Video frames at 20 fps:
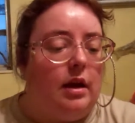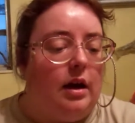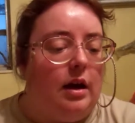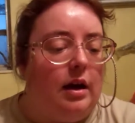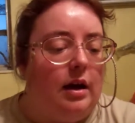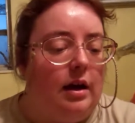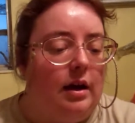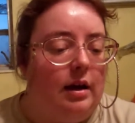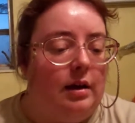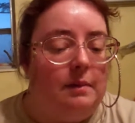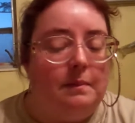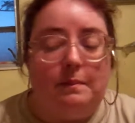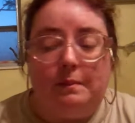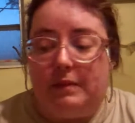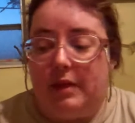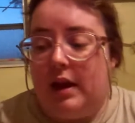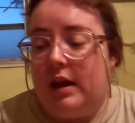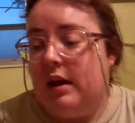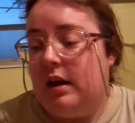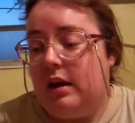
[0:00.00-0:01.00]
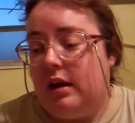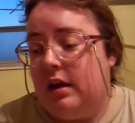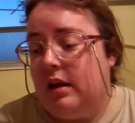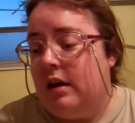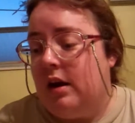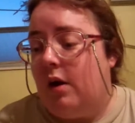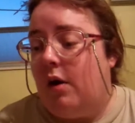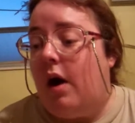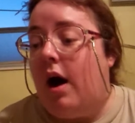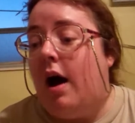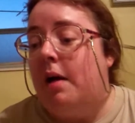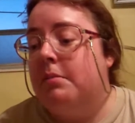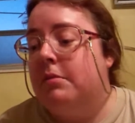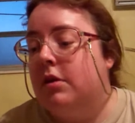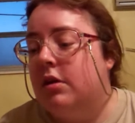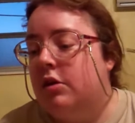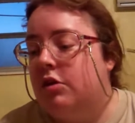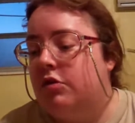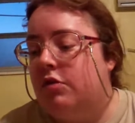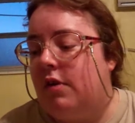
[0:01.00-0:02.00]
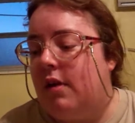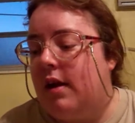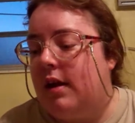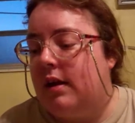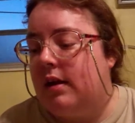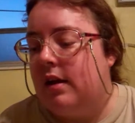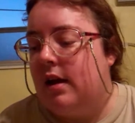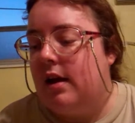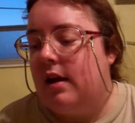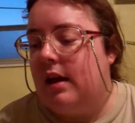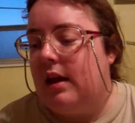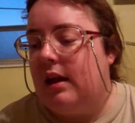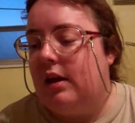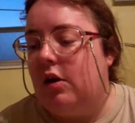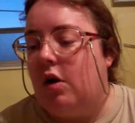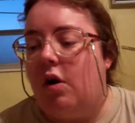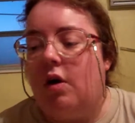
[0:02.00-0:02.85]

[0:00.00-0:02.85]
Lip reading: And, I'm going to try cutting